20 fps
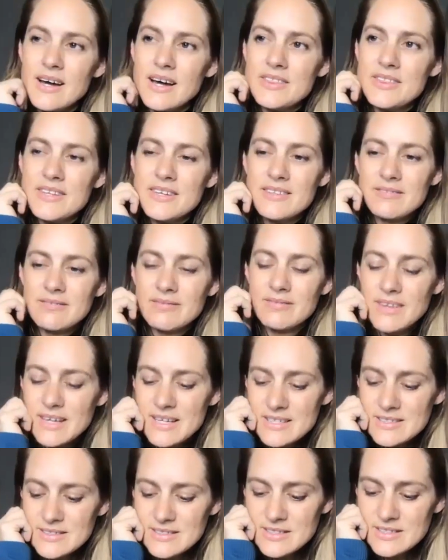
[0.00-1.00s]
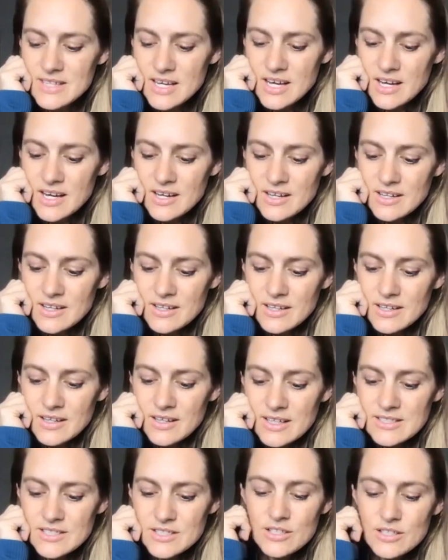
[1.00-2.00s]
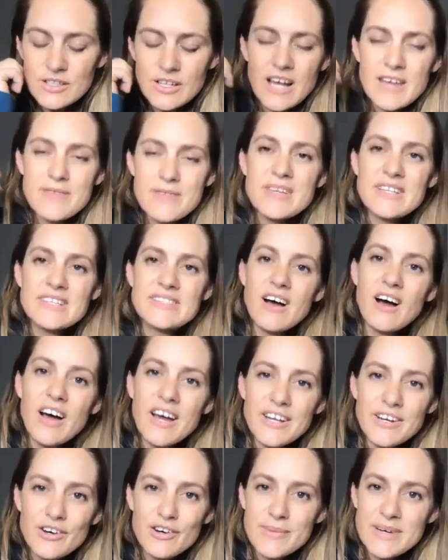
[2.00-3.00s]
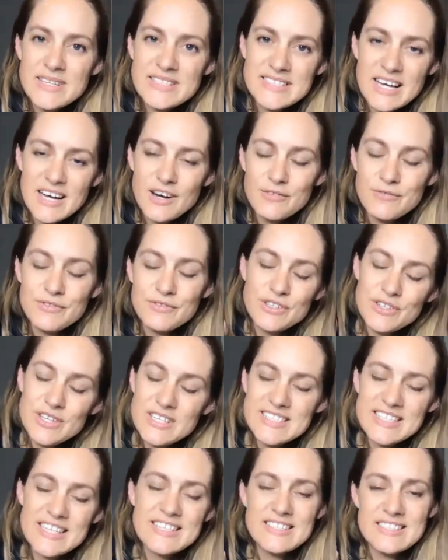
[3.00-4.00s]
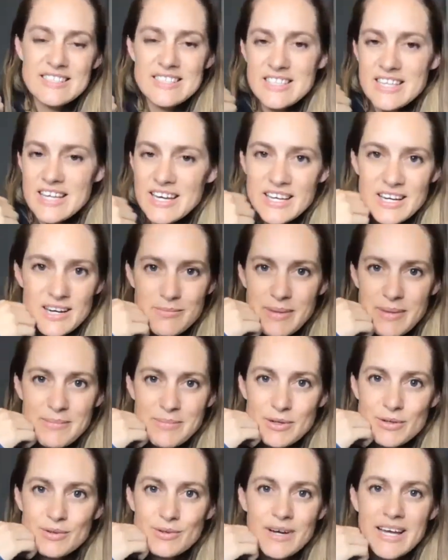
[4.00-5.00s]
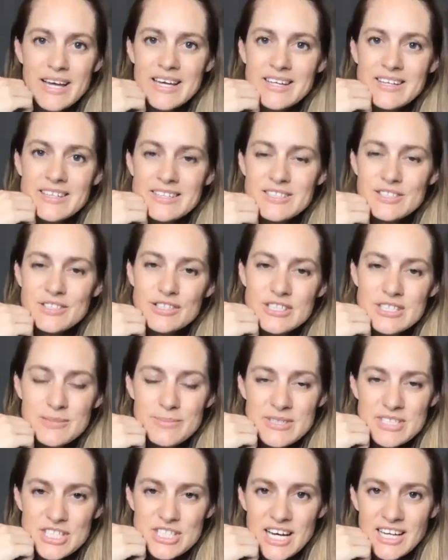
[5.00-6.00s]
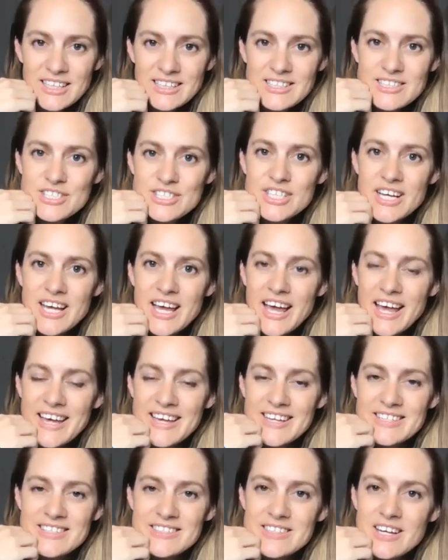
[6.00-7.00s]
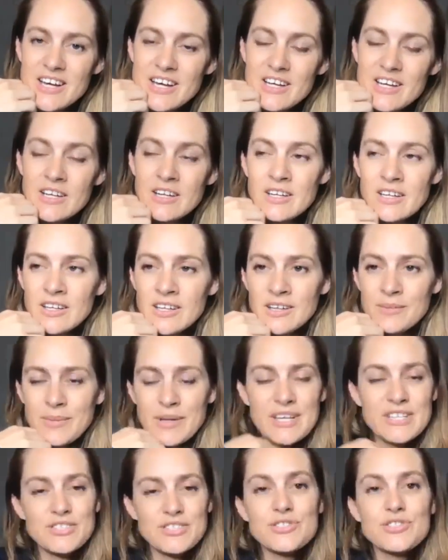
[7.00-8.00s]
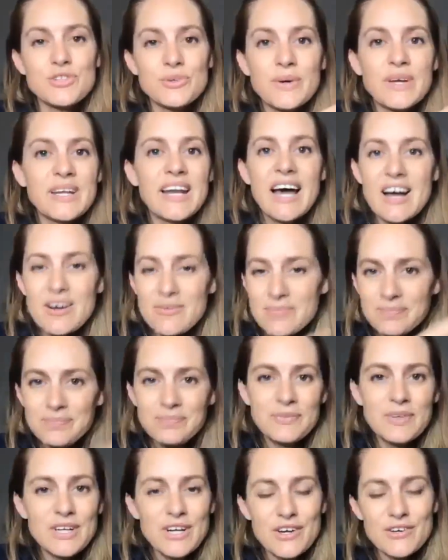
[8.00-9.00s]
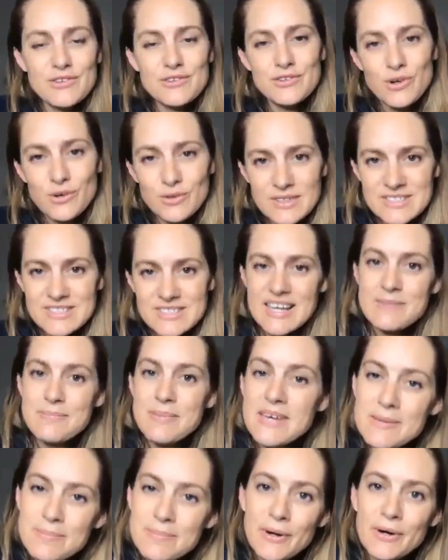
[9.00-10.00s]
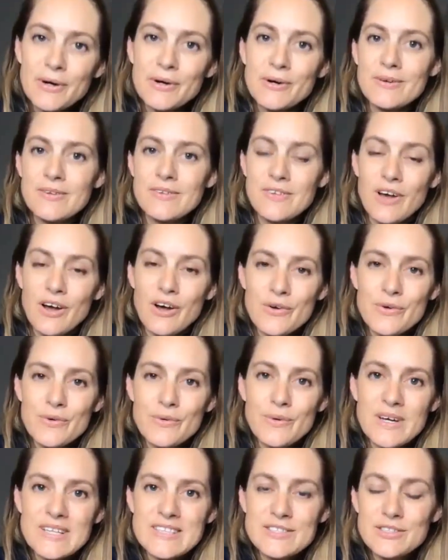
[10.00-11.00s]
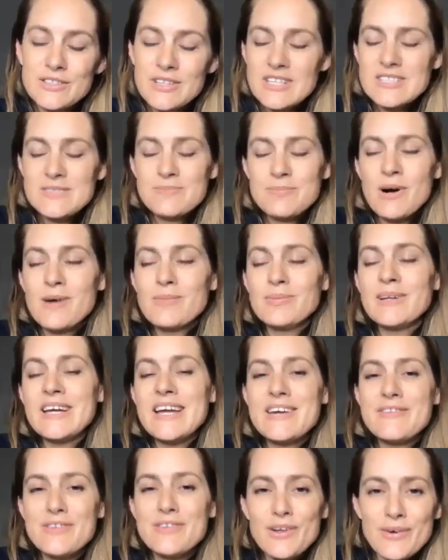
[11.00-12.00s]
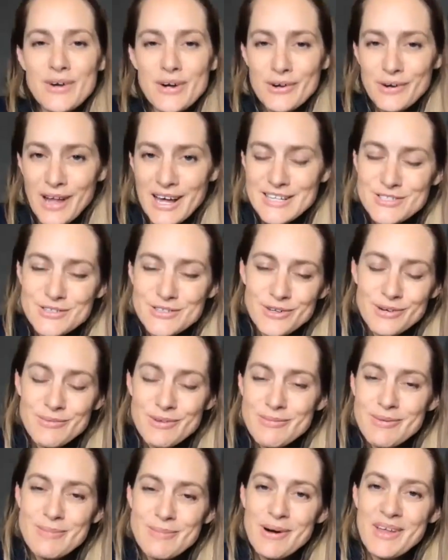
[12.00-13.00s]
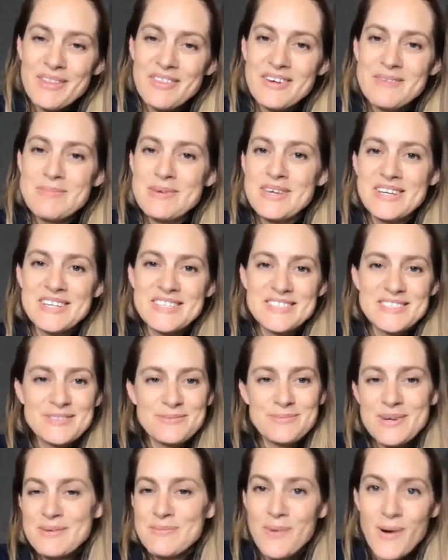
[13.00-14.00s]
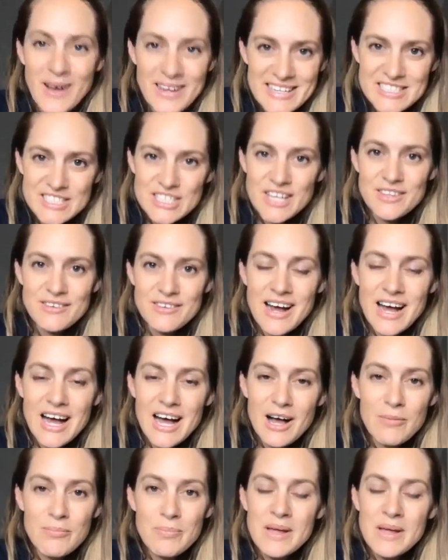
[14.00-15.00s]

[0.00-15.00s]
I think it's good. I mean, I know myself, it's easy to get in a bubble, and it's good to be challenged, and because you do end up, you know, you talk to the same people. So it's probably, even though I don't like talking with my brother because we wind each other up,